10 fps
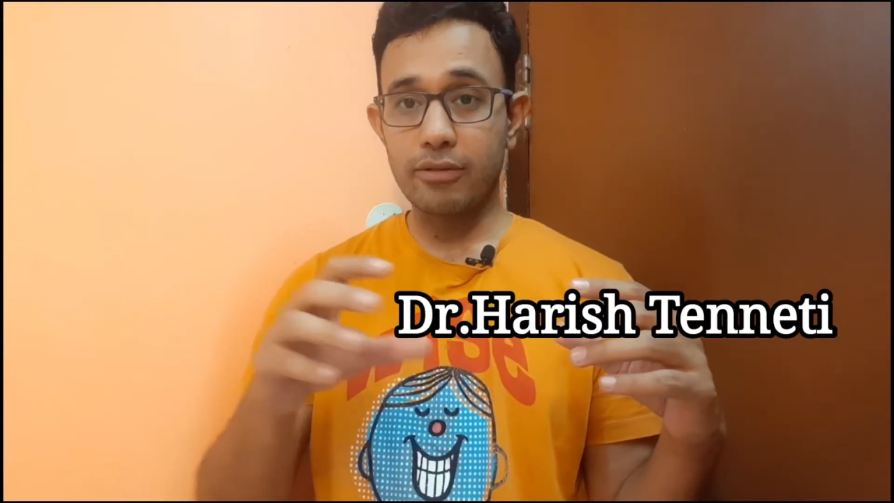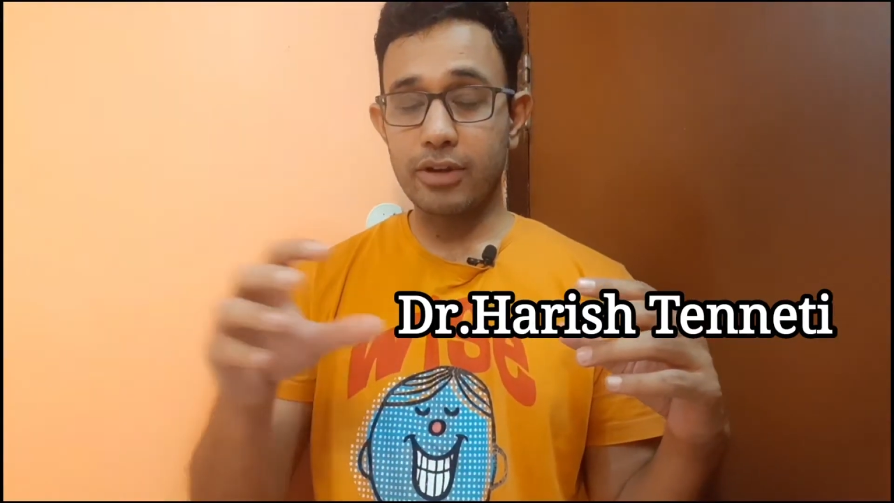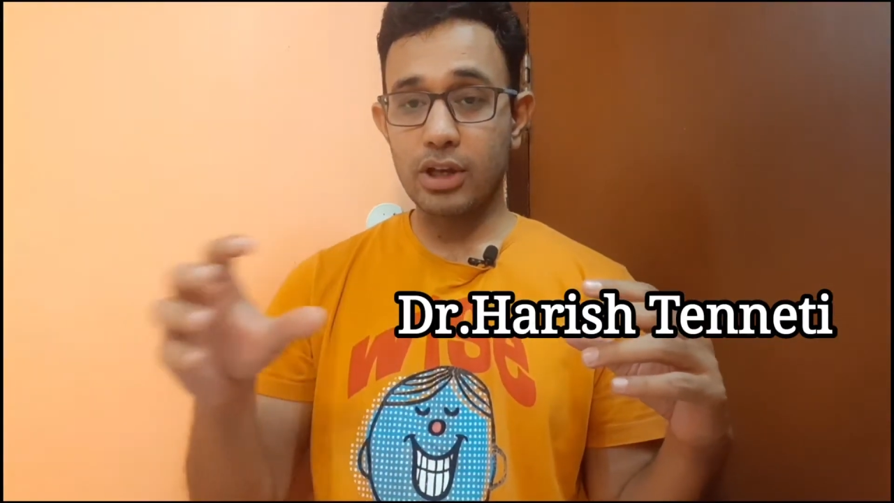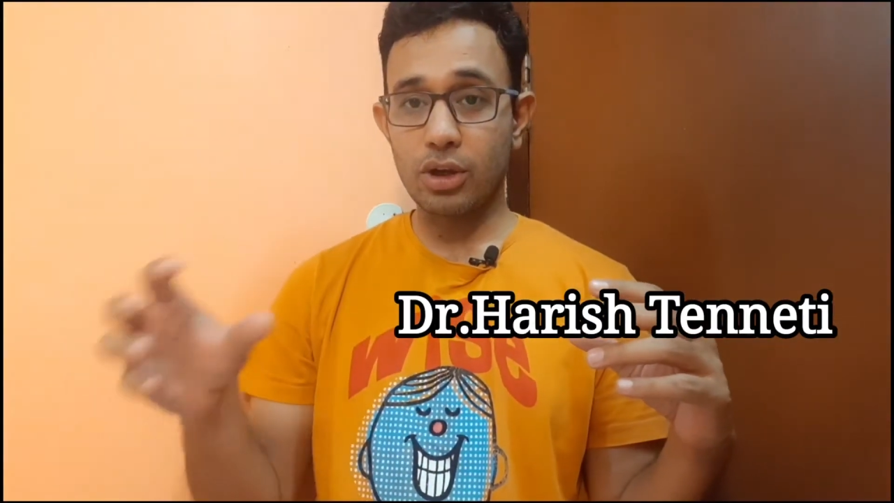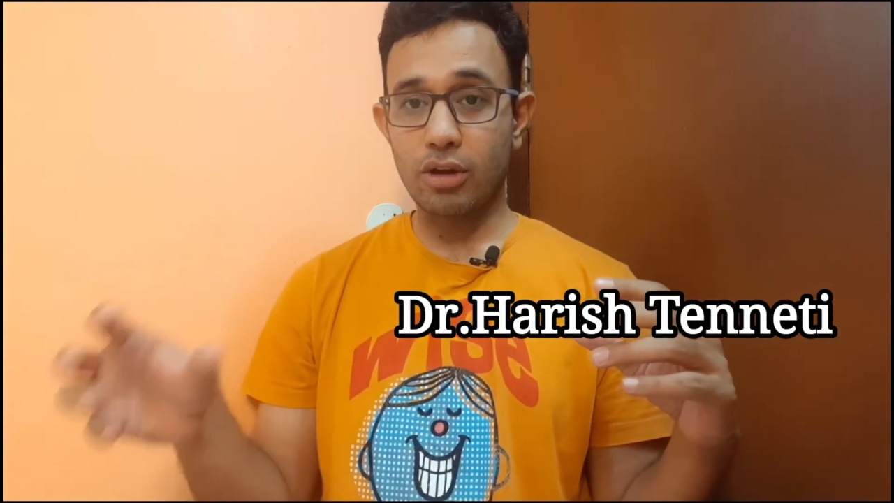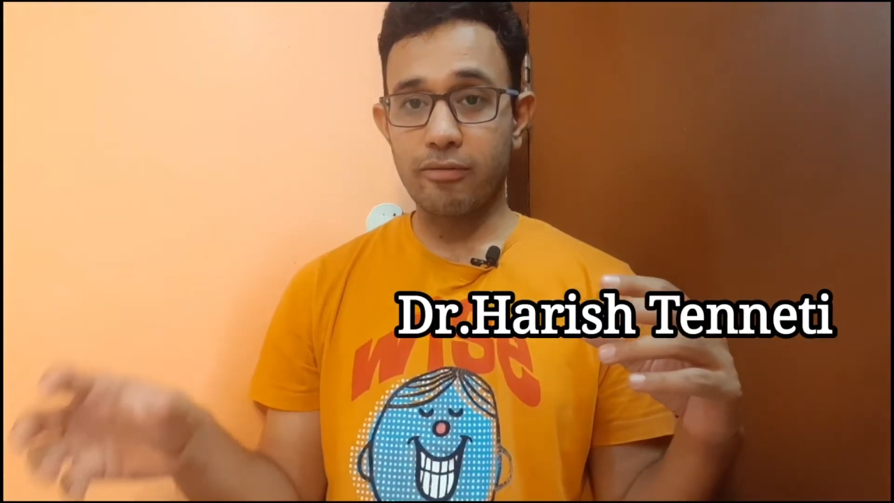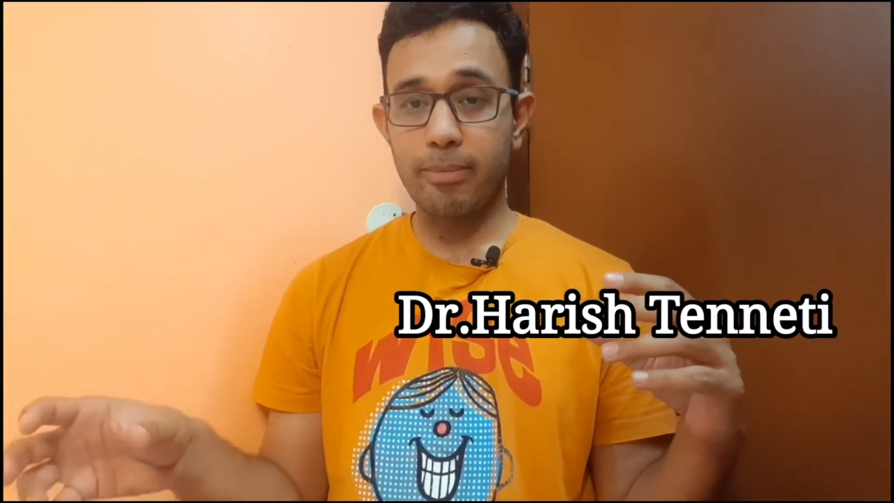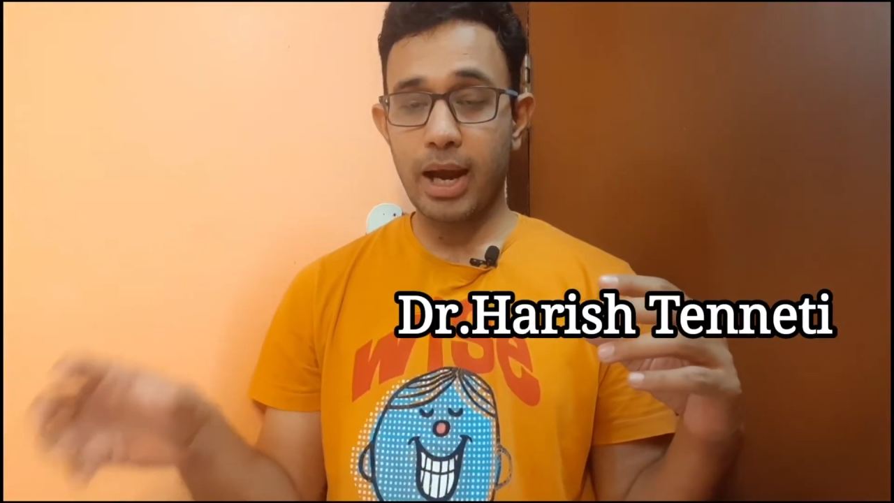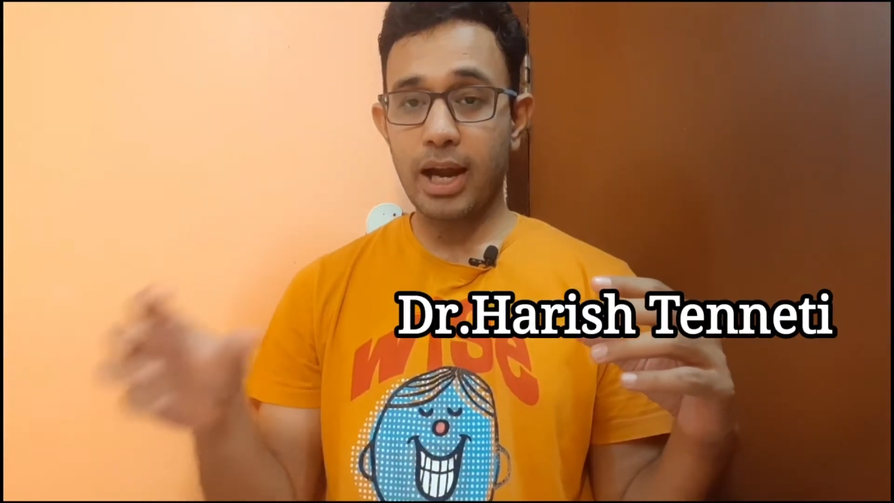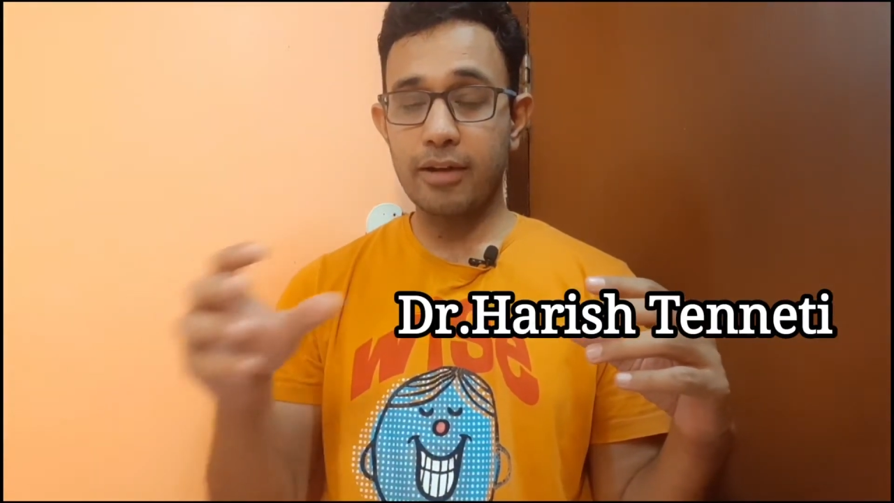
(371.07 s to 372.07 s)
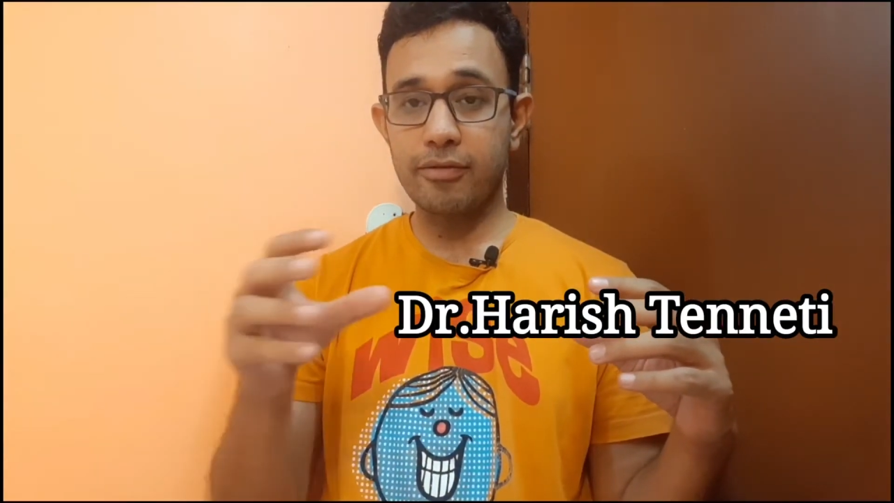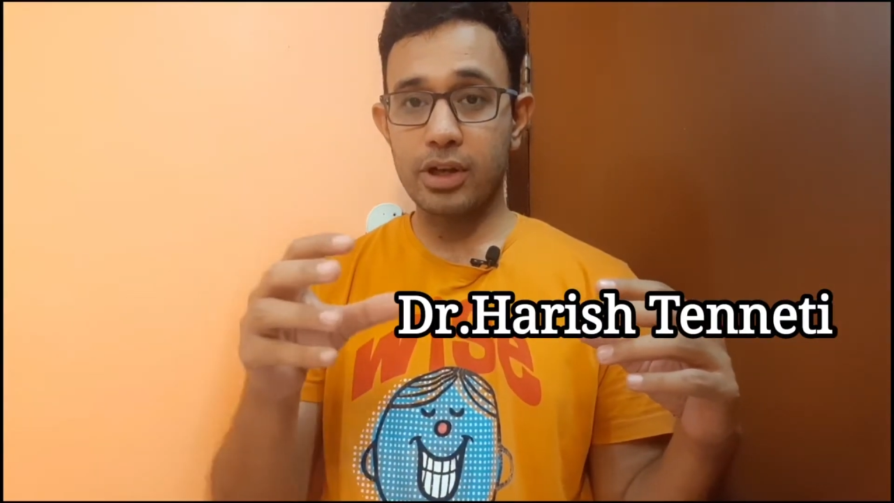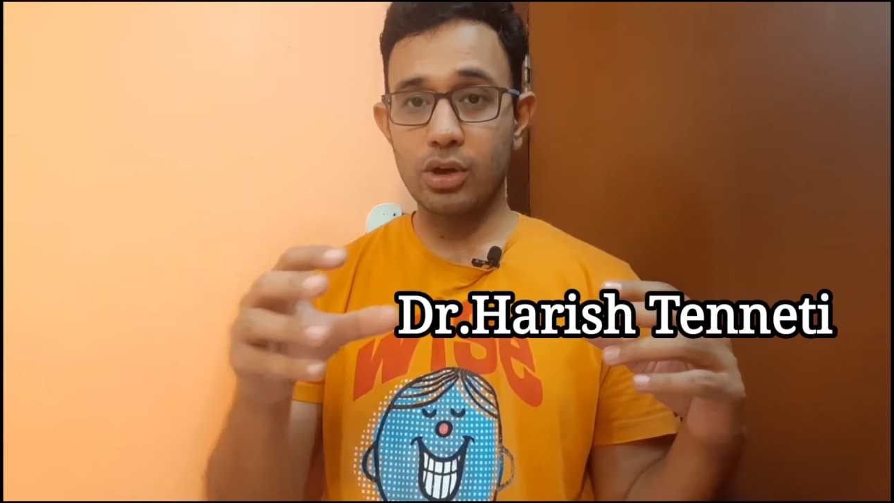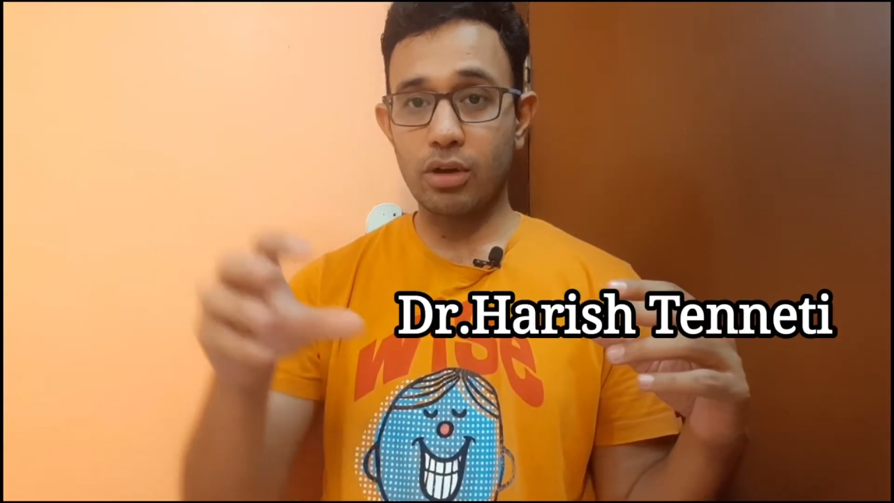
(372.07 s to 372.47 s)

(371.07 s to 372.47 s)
feeling of bad, feeling